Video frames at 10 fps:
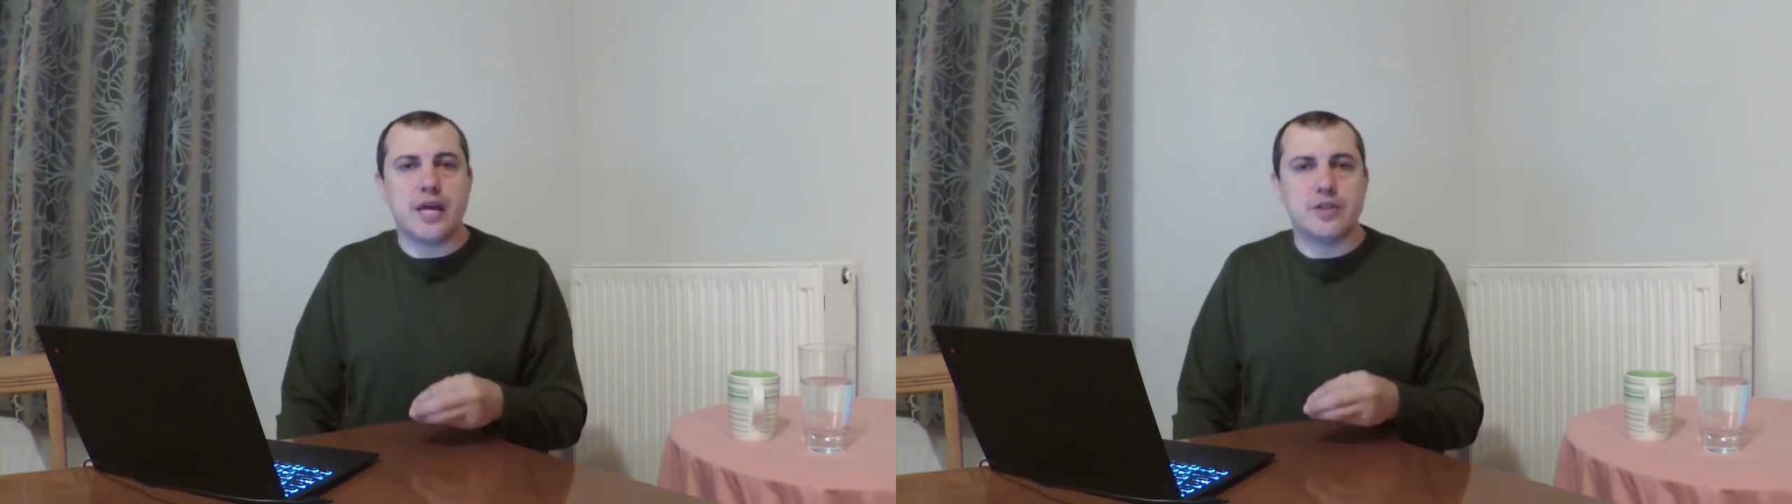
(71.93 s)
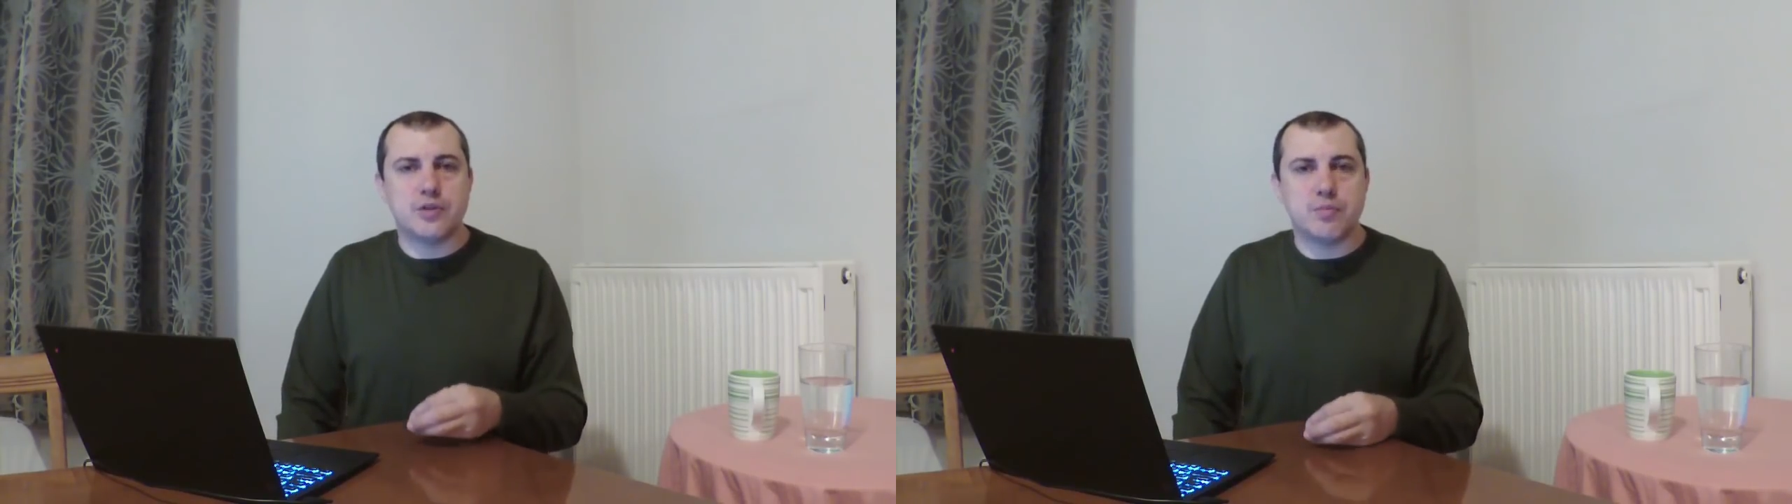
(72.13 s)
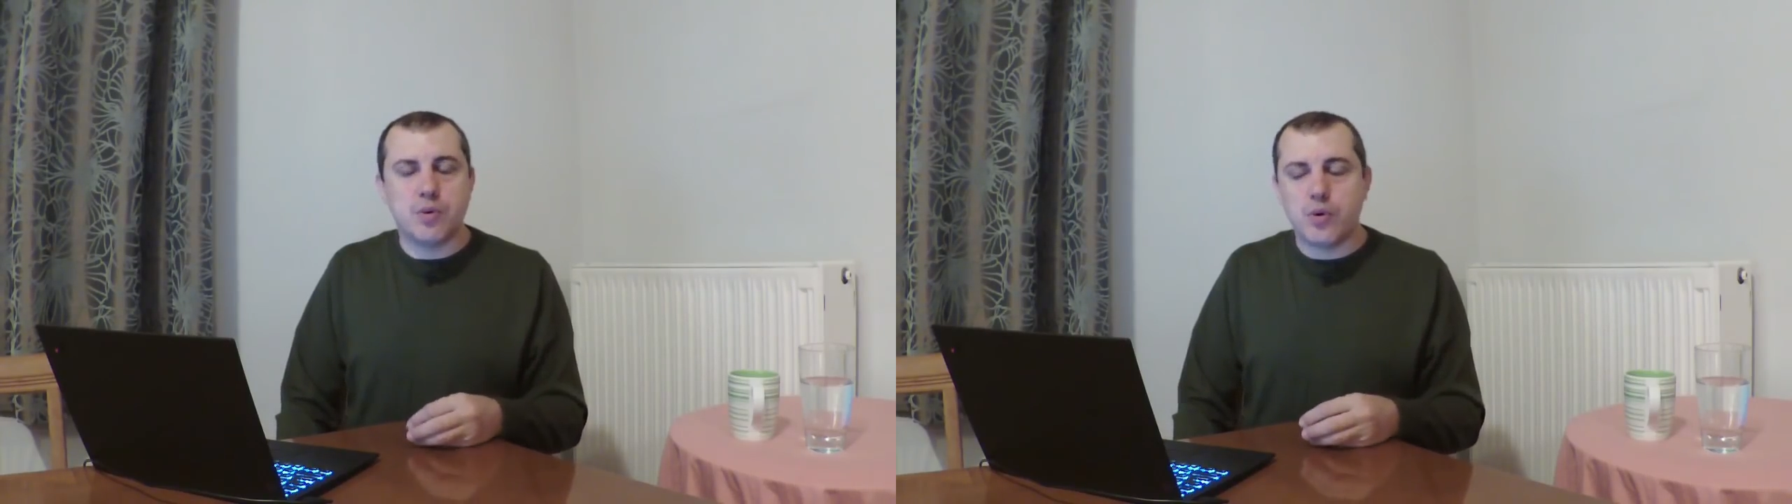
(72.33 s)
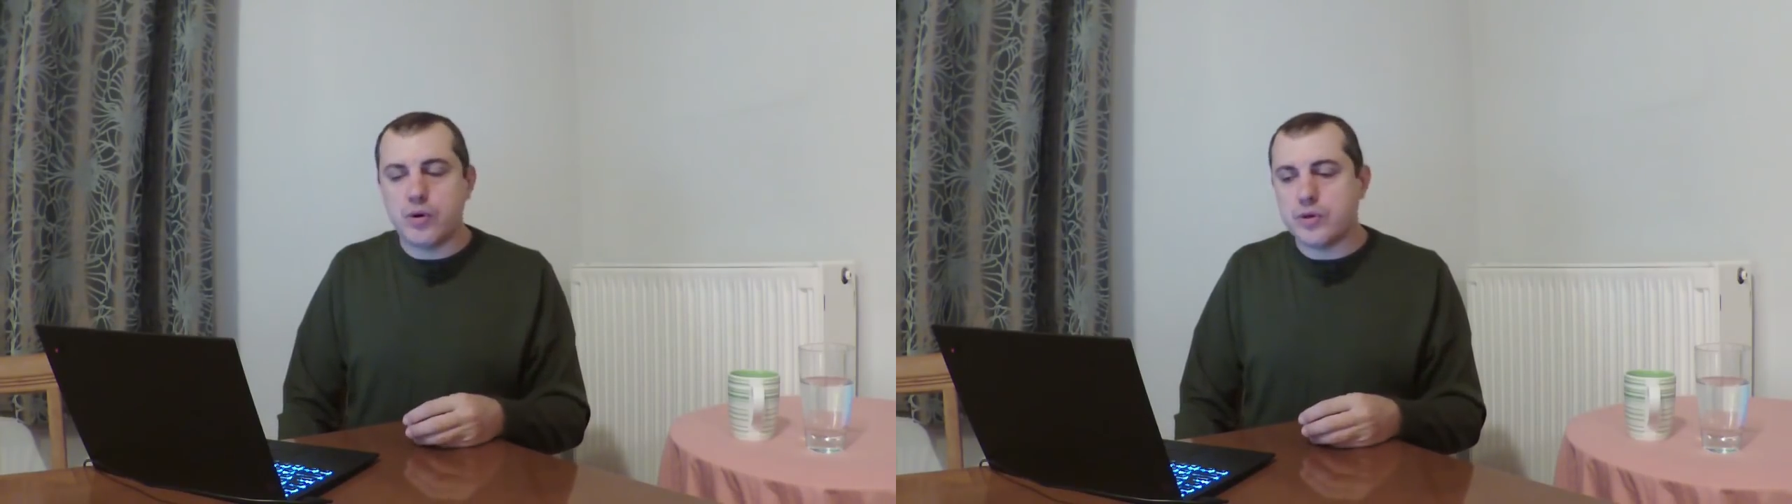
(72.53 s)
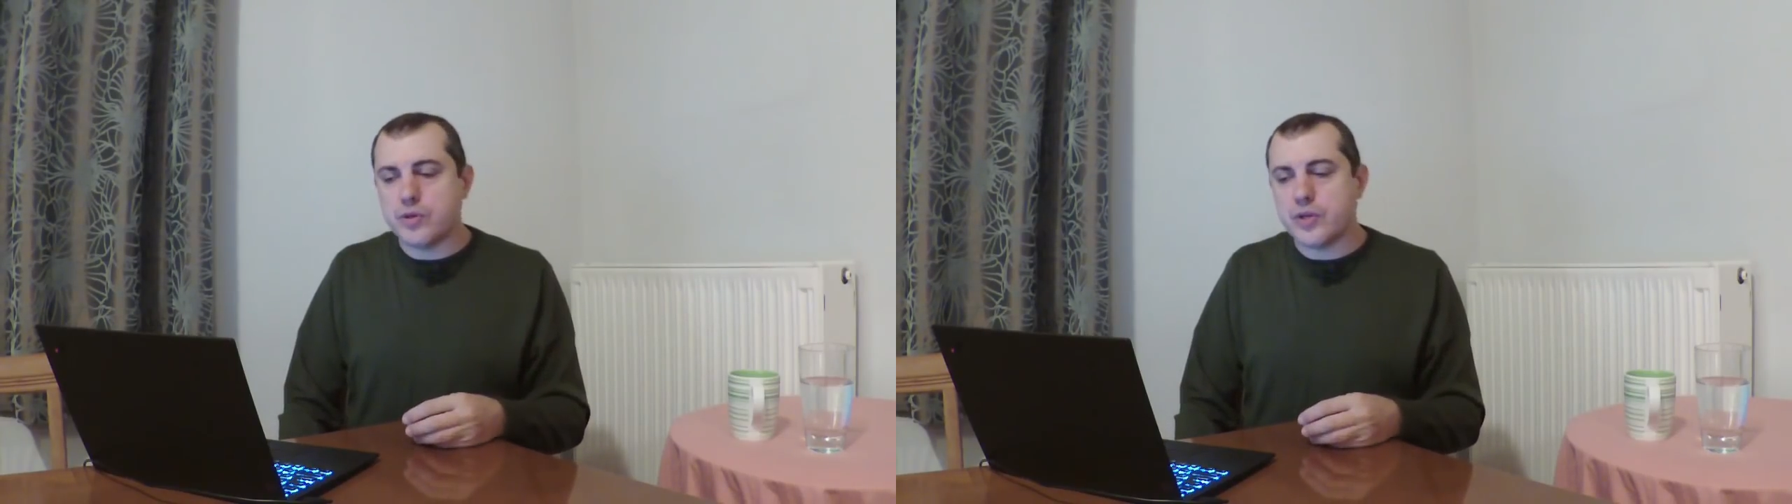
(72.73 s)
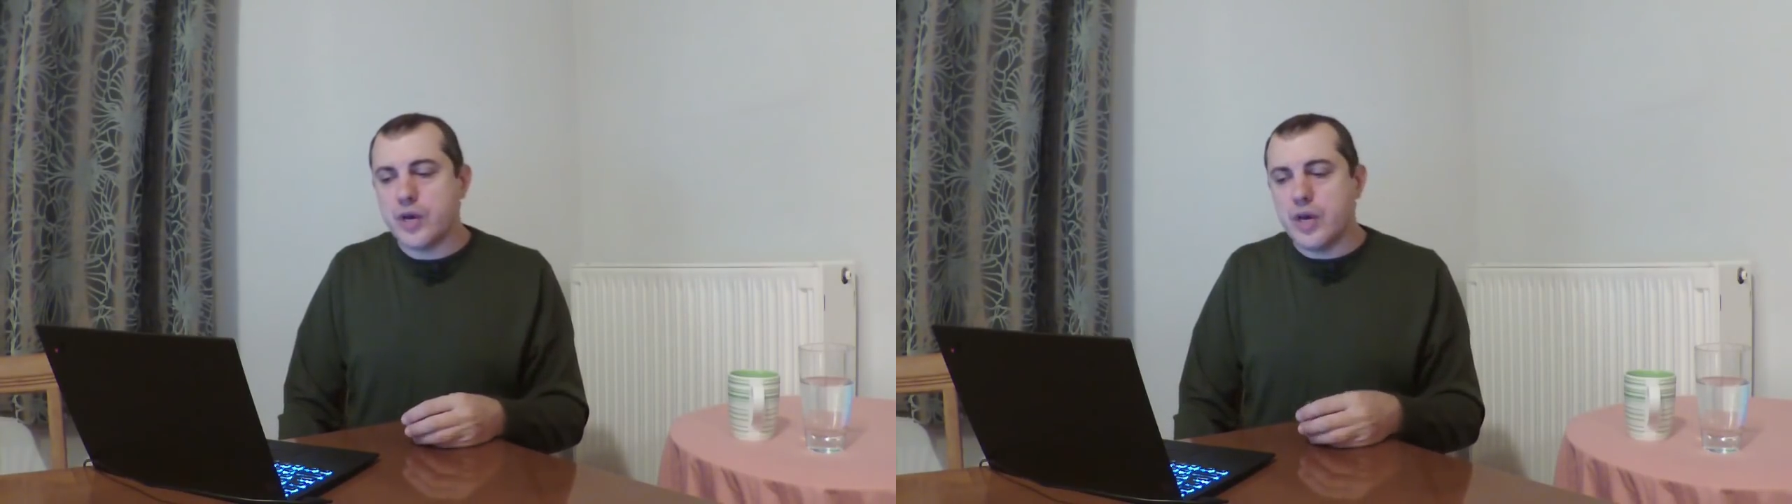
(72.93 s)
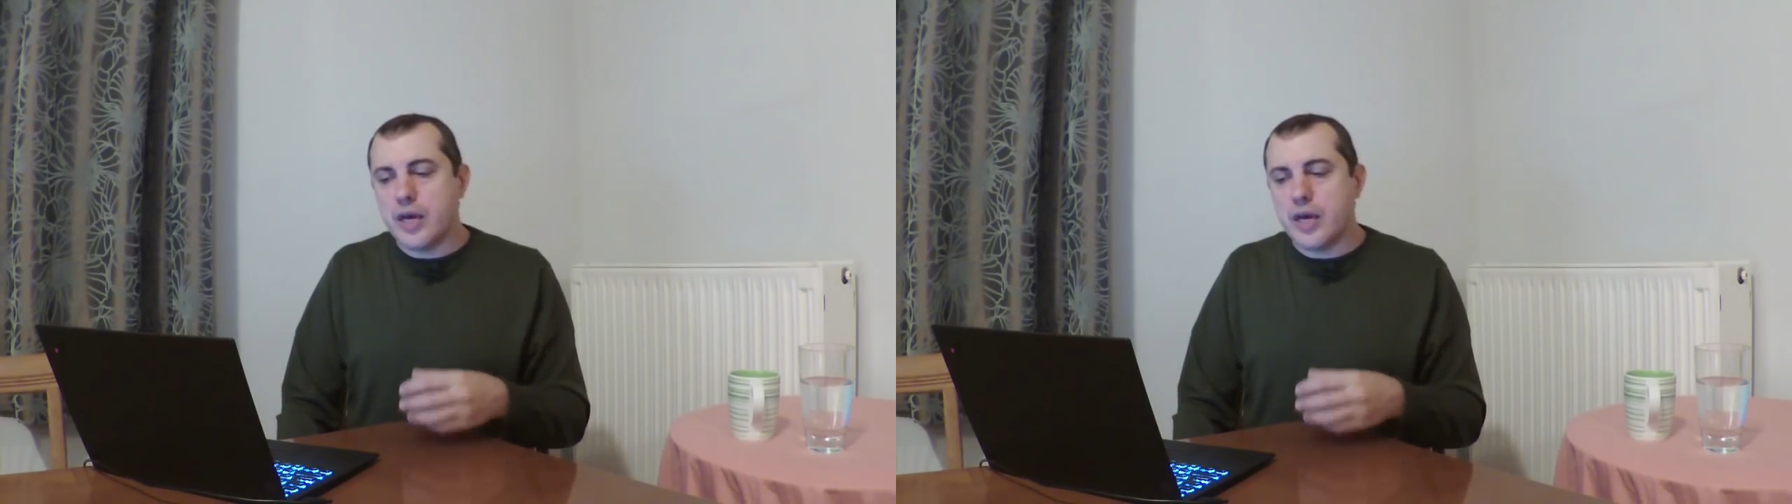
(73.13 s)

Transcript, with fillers: and supporters